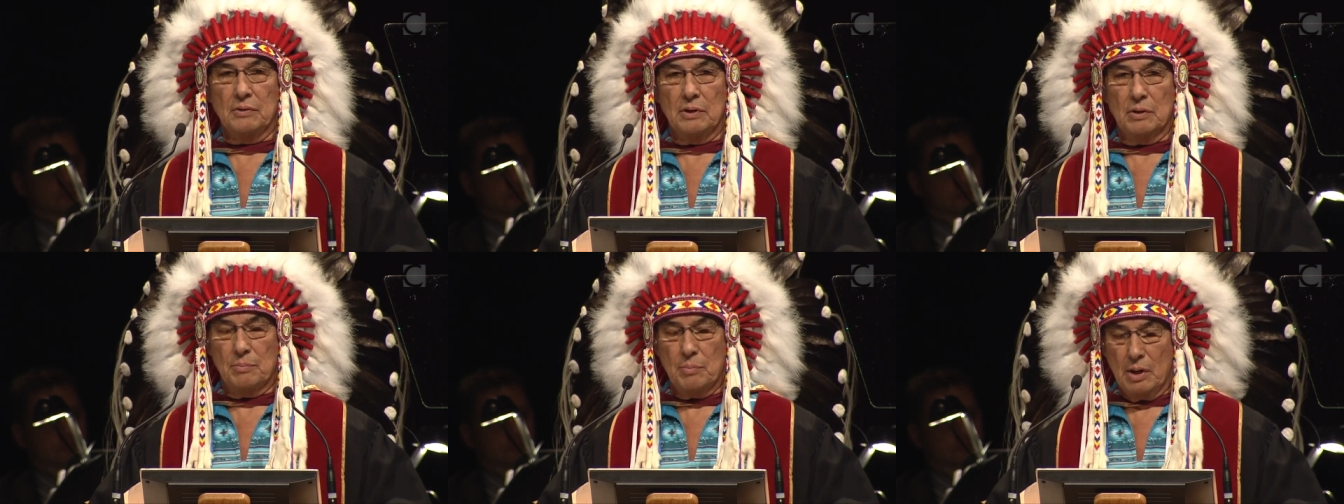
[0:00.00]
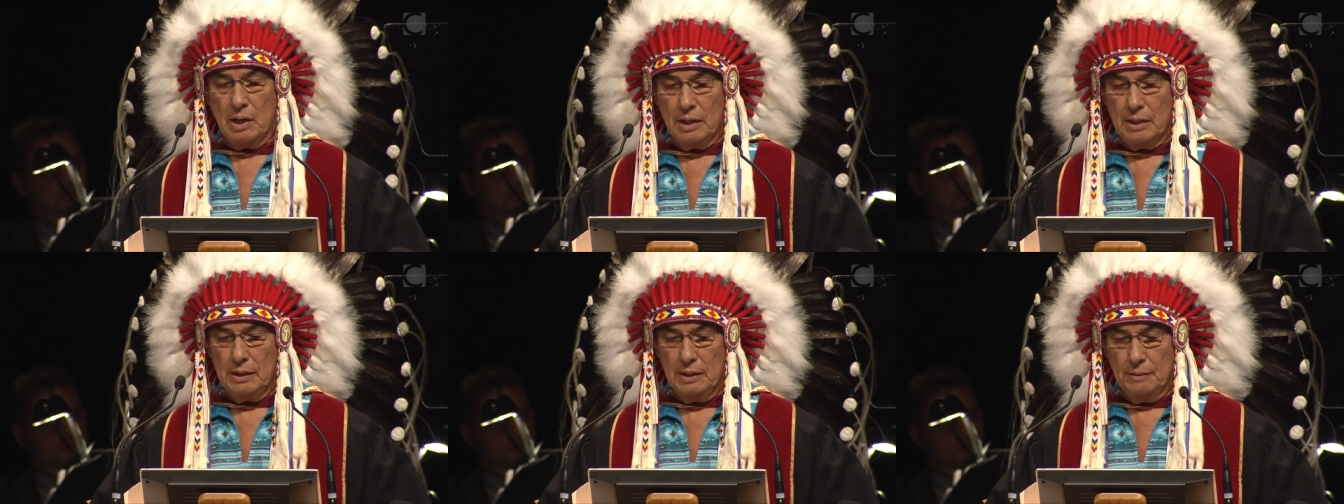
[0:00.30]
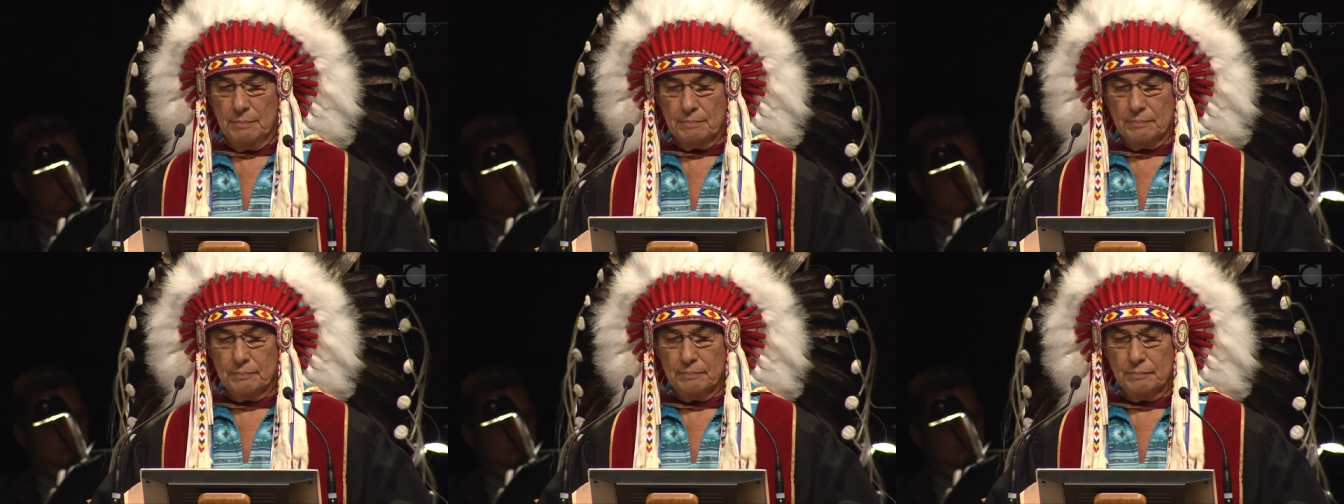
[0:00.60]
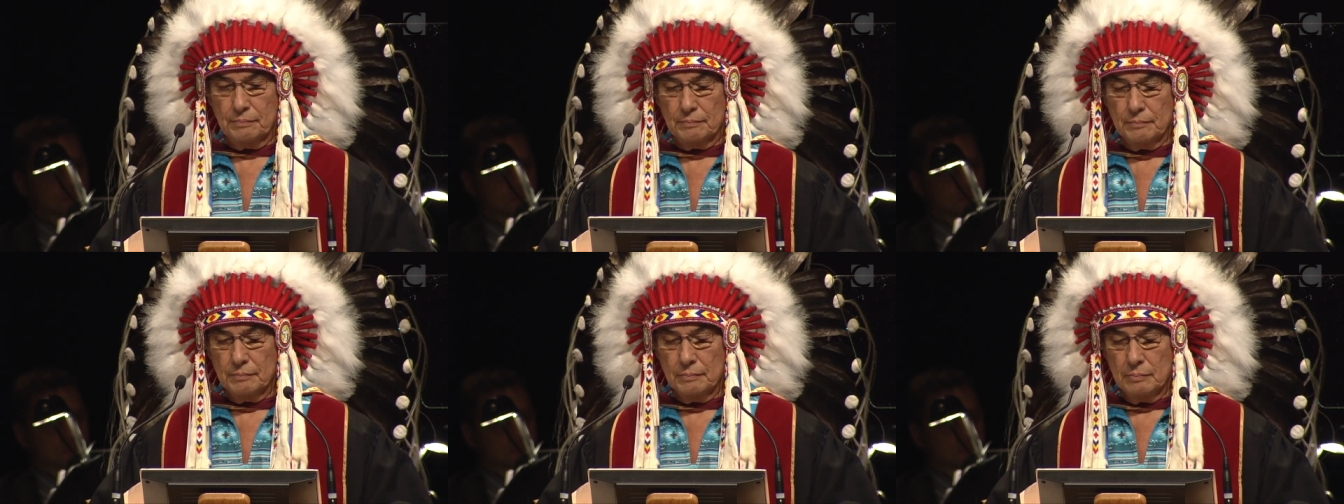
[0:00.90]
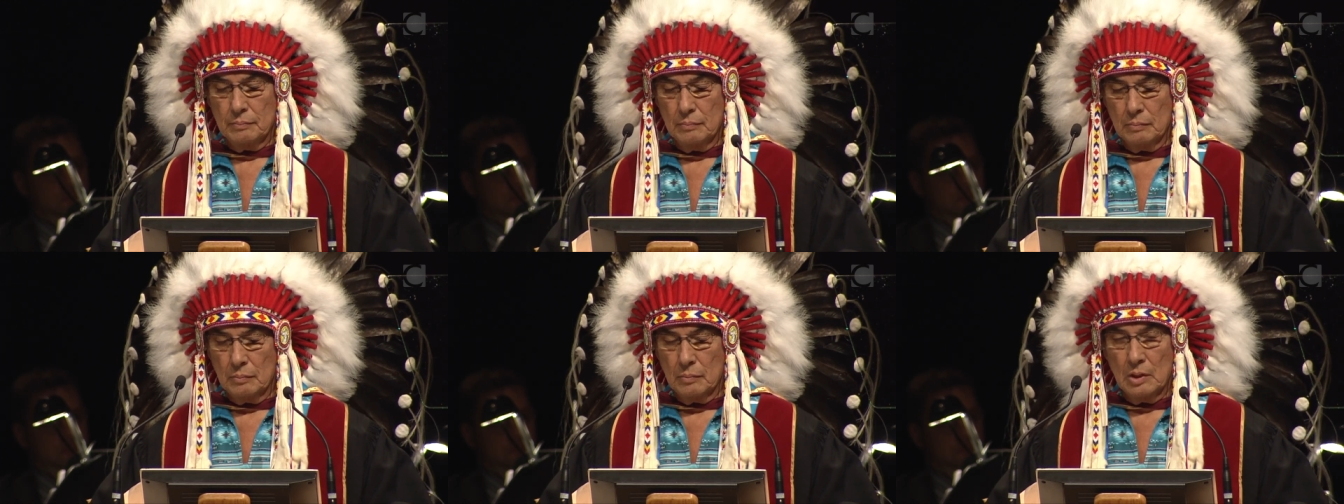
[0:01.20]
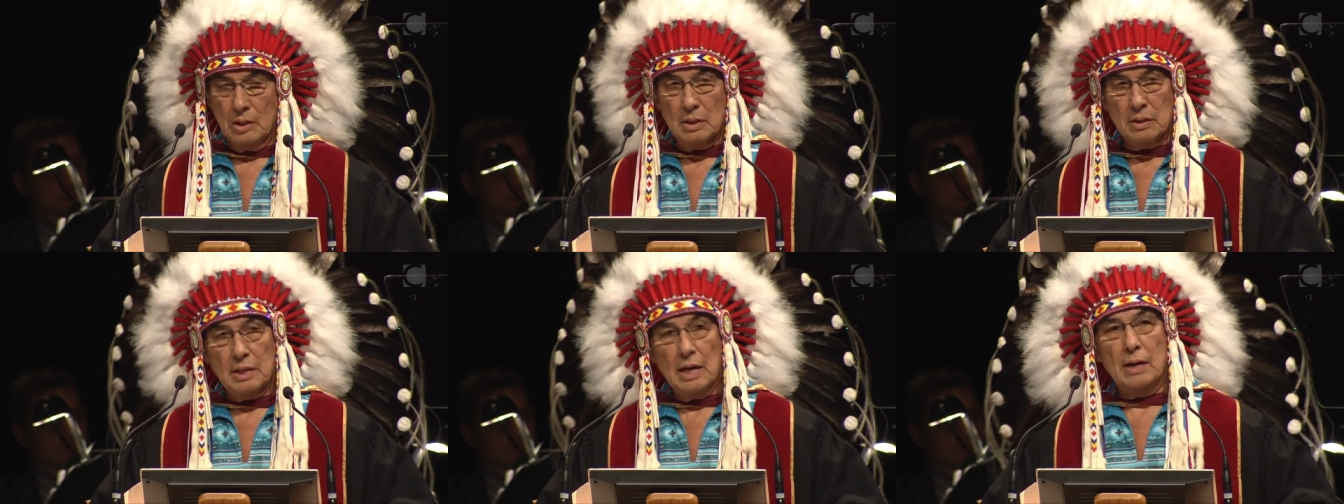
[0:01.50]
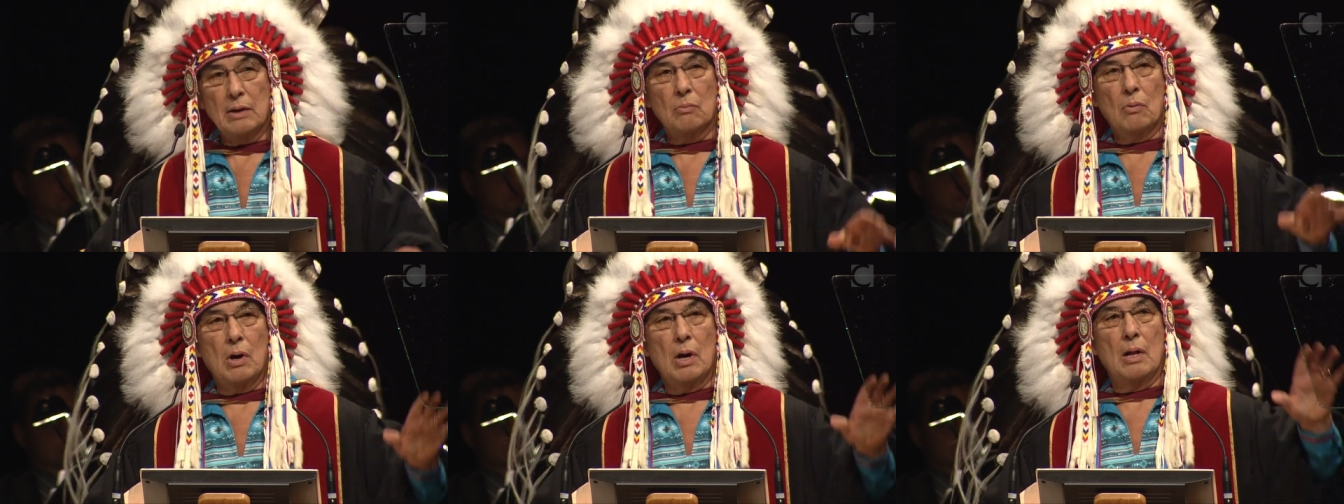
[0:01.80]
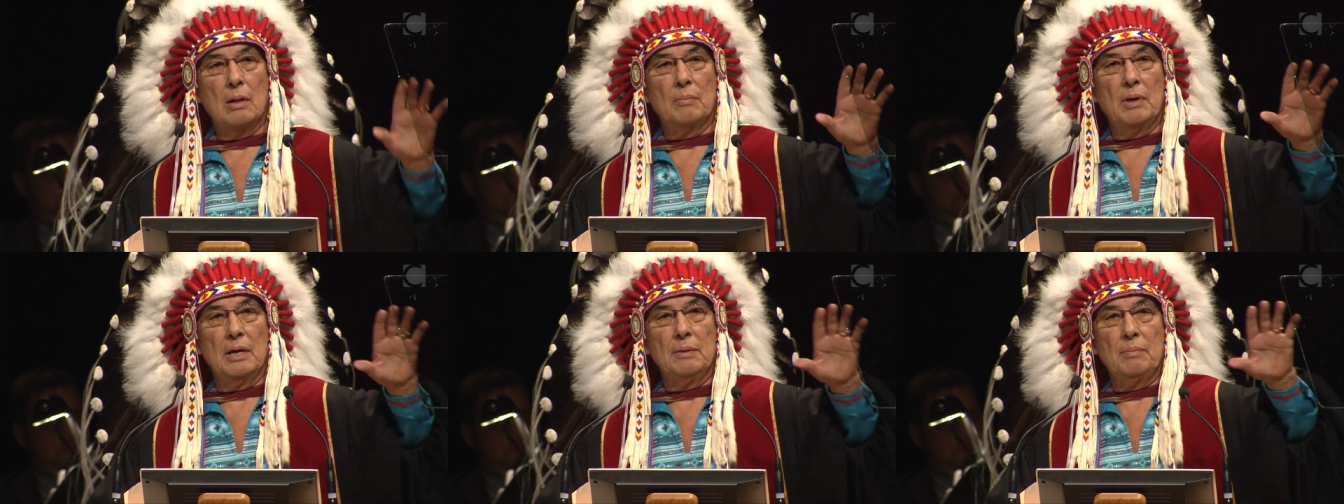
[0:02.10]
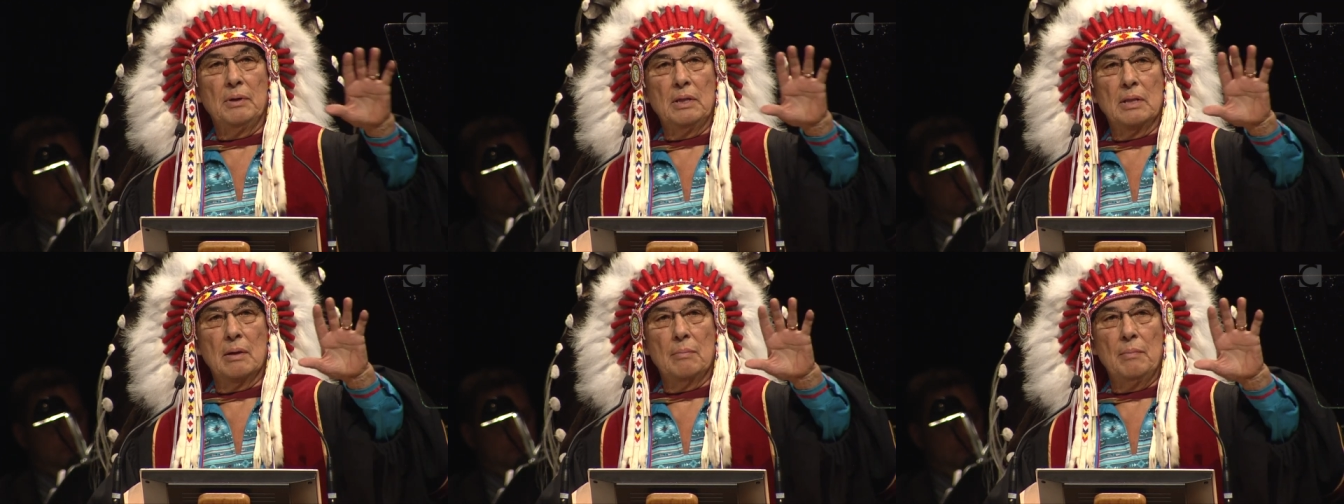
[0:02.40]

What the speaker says: your body. That wall might be the